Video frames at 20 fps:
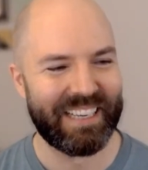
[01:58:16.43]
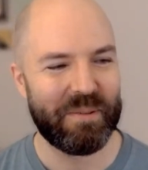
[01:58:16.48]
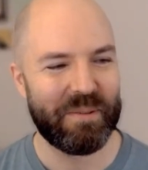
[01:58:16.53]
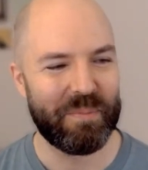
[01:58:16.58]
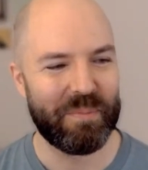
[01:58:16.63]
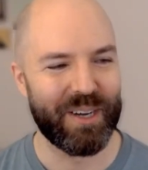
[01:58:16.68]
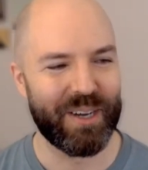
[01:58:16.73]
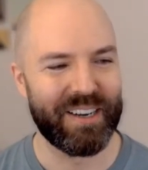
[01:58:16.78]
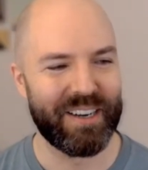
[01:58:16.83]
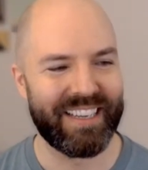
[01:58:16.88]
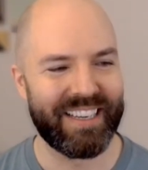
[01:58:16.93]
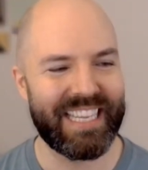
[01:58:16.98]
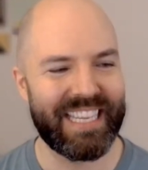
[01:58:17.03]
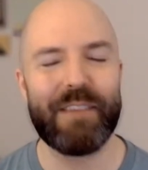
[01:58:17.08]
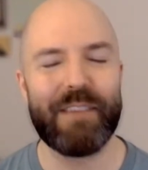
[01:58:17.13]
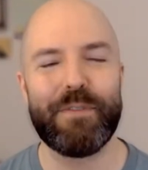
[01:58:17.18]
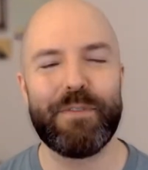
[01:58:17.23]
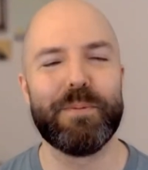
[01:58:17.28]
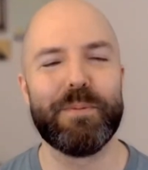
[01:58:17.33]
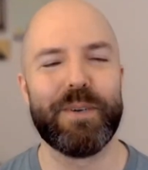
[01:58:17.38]
But yeah,
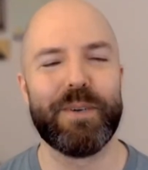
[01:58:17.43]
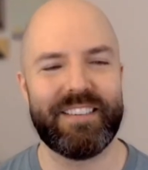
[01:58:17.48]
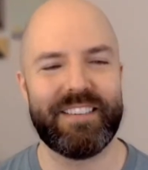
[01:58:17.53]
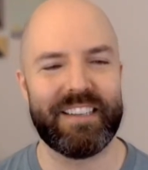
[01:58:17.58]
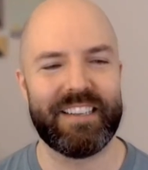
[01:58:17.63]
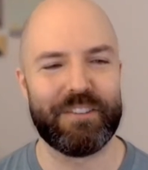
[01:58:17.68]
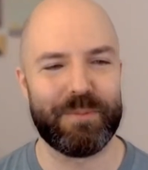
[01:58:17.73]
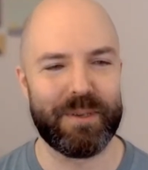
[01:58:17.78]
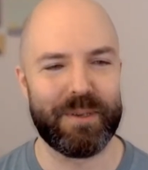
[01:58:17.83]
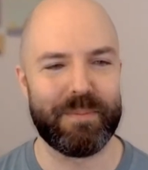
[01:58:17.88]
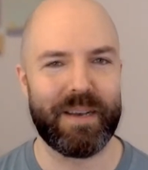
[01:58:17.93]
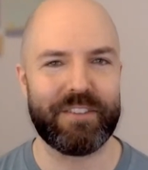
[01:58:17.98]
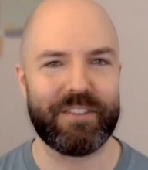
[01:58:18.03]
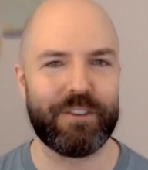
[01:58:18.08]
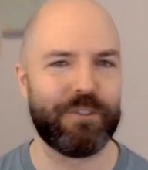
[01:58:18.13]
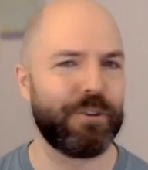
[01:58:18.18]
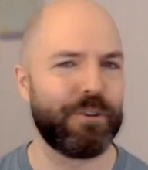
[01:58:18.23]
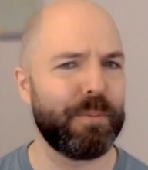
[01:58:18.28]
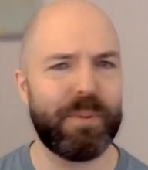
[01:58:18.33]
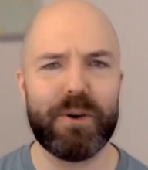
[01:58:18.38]
if anybody sends me a
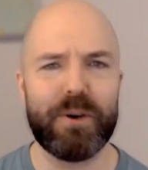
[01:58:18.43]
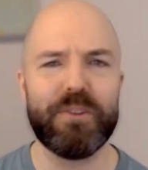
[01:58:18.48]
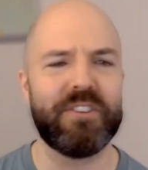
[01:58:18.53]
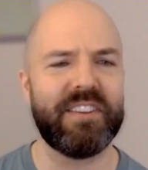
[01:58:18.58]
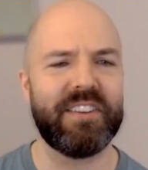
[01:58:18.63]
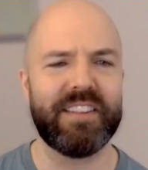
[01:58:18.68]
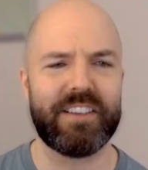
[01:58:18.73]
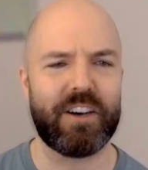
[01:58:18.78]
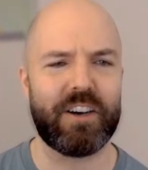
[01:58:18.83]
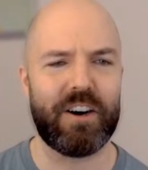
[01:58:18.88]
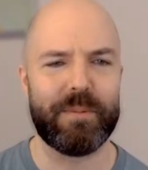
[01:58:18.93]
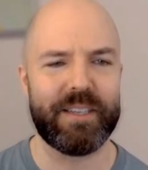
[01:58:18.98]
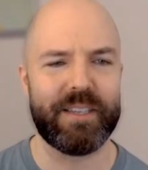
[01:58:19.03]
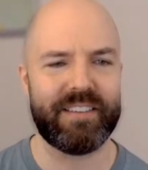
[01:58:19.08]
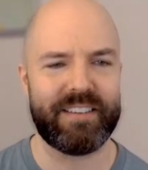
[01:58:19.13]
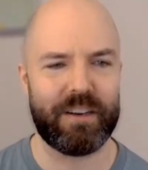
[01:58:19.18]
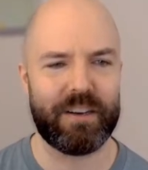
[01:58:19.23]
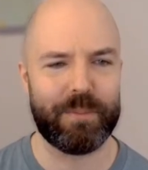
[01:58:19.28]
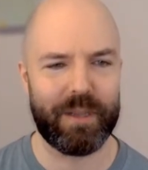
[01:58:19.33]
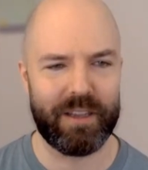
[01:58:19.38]
message or post in the comments
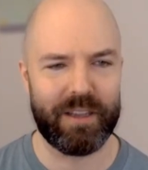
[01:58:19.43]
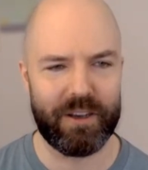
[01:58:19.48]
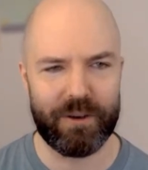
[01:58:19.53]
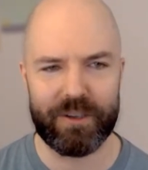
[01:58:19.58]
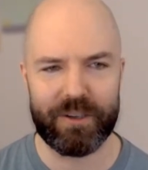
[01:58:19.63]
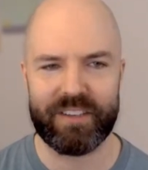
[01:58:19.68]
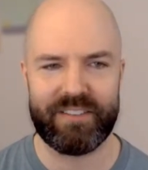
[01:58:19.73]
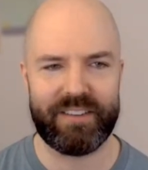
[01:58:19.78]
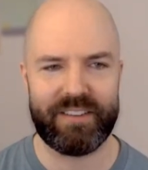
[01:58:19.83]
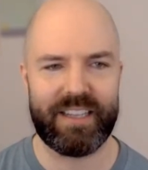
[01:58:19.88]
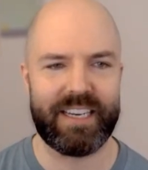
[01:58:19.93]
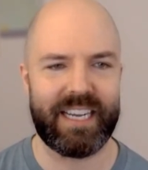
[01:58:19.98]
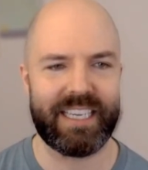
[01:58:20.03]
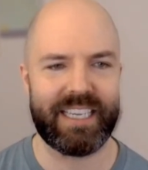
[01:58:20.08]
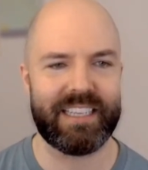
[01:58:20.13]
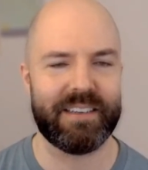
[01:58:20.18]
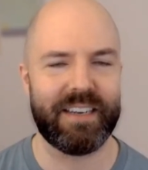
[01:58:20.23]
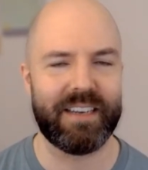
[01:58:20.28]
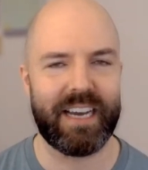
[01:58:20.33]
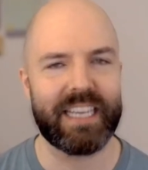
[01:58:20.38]
down below, because then I
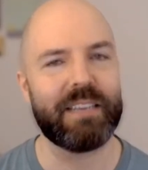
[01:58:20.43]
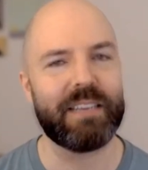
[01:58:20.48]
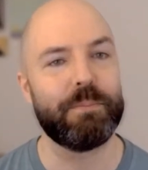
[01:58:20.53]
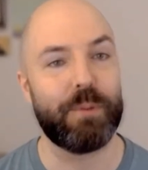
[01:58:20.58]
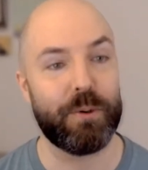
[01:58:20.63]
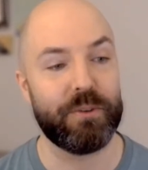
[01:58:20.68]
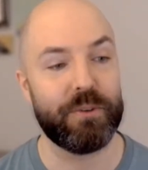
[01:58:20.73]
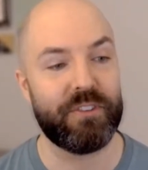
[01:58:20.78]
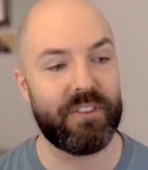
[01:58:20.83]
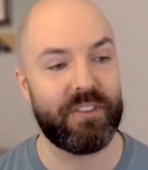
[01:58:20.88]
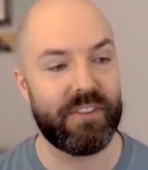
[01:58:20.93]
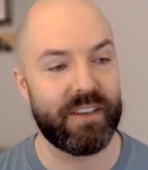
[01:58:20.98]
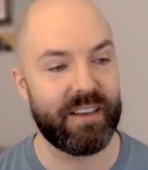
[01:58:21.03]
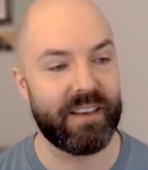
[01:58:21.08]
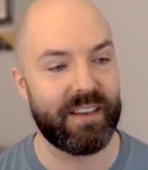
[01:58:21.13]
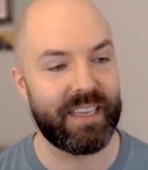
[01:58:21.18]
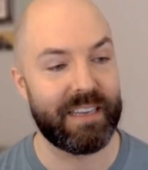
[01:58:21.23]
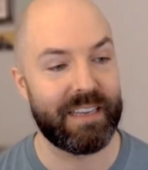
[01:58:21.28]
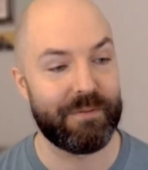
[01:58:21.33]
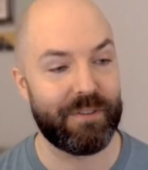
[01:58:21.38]
can post the
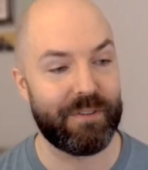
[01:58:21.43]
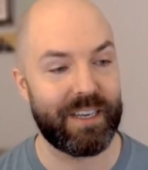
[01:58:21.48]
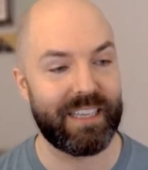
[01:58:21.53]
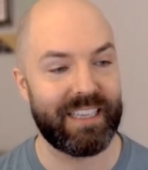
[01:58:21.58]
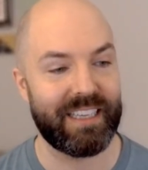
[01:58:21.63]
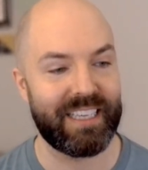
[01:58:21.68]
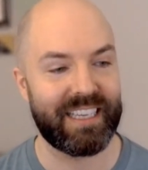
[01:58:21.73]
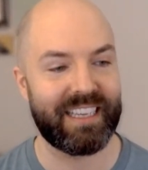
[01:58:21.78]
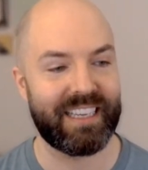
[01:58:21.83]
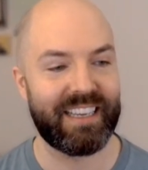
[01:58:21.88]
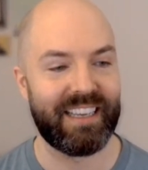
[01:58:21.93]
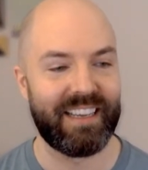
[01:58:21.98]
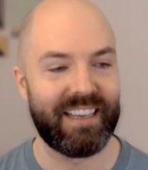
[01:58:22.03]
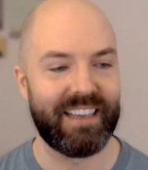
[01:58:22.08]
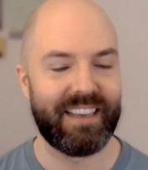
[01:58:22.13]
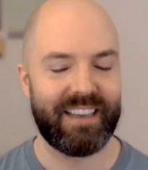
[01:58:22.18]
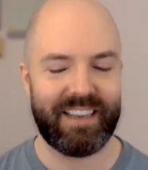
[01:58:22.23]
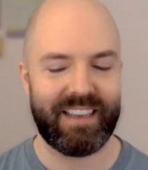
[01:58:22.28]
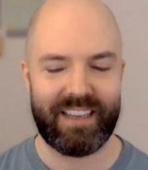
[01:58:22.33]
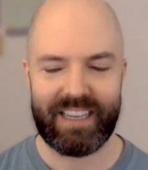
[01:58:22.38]
invite link.
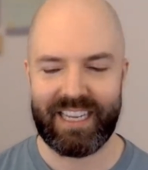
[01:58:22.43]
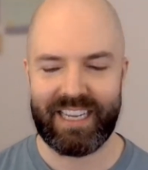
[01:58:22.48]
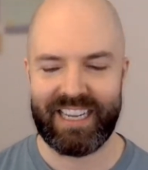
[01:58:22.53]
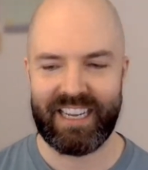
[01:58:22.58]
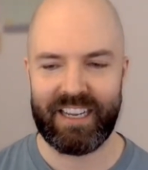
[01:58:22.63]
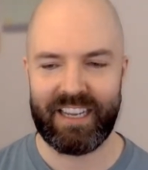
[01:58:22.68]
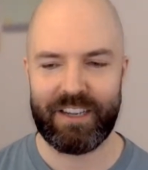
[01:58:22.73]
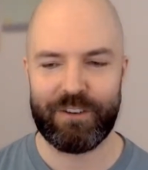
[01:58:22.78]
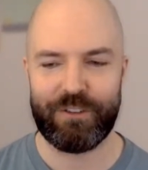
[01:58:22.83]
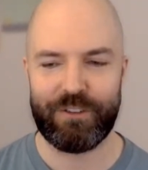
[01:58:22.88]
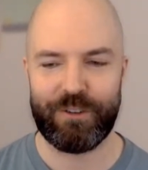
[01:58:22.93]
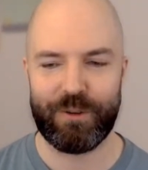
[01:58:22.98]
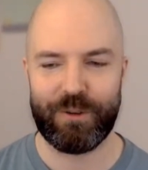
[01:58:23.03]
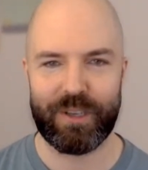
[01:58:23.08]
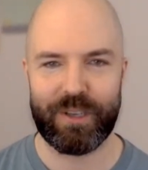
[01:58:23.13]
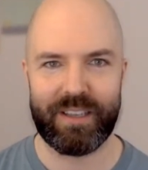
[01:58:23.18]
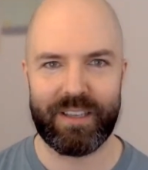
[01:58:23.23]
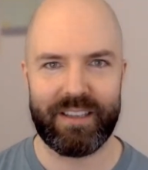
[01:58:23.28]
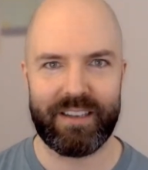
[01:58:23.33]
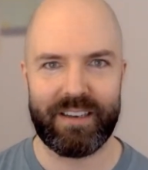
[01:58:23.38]
And you
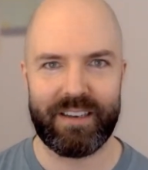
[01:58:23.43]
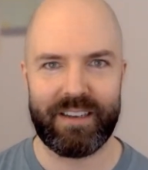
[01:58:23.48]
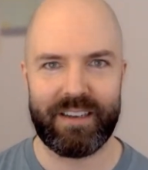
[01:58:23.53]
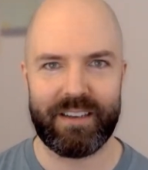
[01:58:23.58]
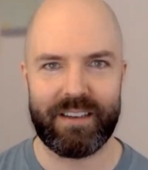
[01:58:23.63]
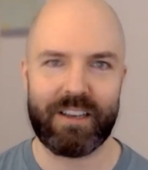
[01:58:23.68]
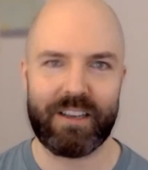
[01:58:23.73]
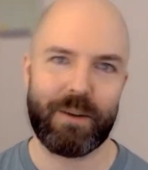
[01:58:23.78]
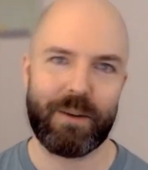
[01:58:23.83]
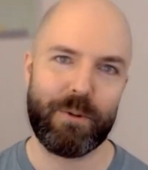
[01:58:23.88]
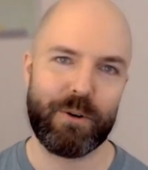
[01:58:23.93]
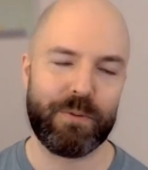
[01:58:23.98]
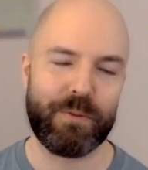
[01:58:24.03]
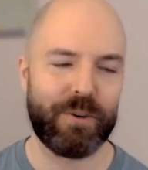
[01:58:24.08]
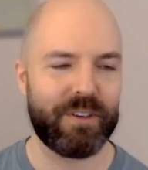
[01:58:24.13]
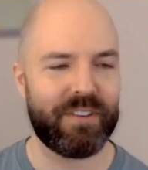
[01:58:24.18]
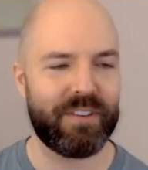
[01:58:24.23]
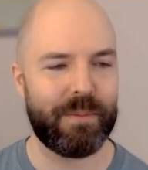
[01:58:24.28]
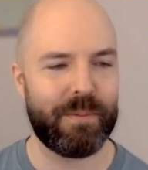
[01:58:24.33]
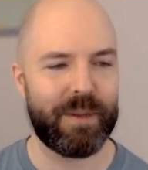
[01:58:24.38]
can come on over
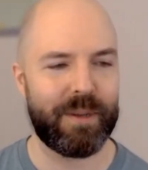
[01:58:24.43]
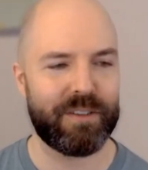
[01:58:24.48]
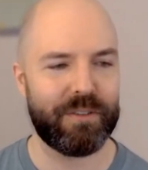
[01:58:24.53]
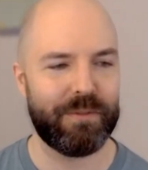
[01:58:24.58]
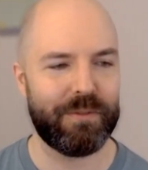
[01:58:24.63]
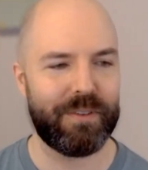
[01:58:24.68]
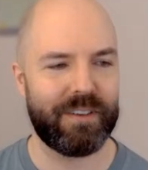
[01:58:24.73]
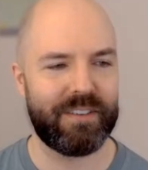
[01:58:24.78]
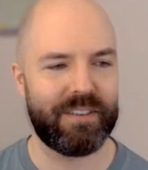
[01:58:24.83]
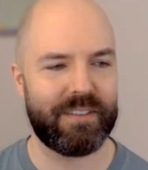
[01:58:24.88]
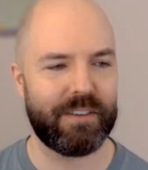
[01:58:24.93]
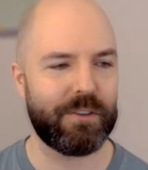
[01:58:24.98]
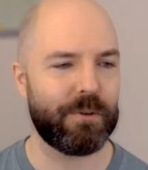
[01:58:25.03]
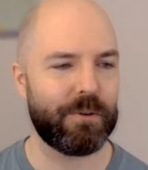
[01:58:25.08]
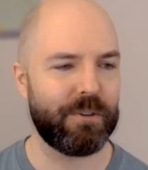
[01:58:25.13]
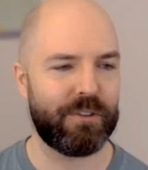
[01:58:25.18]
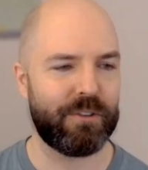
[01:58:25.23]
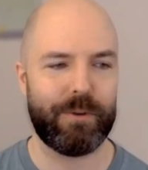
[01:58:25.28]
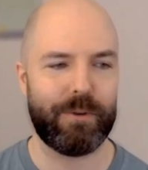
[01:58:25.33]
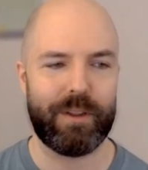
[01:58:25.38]
to the Mental Fitness Discord
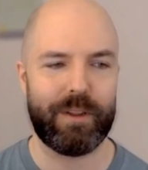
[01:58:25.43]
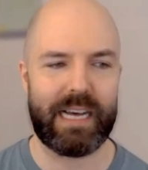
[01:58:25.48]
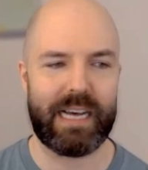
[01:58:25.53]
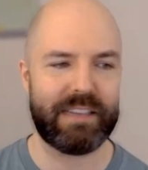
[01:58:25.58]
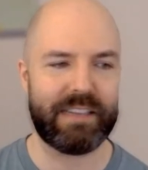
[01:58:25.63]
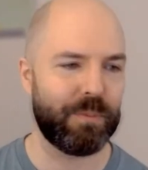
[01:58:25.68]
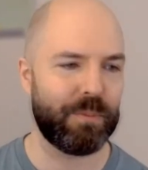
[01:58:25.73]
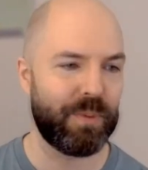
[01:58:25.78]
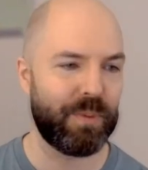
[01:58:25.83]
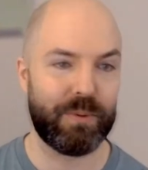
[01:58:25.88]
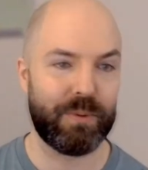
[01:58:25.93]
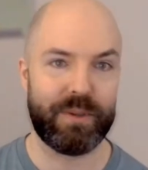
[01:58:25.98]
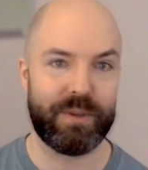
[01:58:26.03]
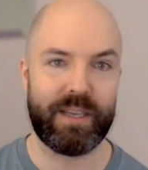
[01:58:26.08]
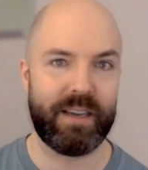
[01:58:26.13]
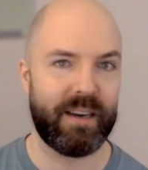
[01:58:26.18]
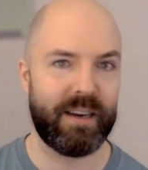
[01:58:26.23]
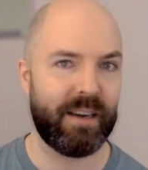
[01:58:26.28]
server. Lots of people there.